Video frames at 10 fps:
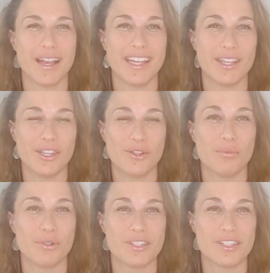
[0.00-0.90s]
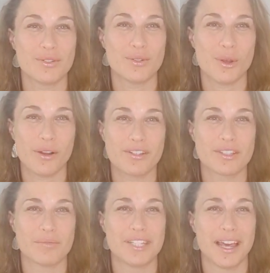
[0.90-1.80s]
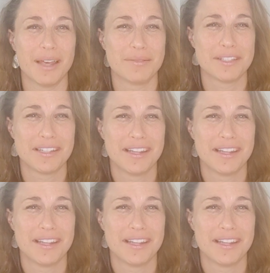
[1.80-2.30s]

My humor is too dark sometimes.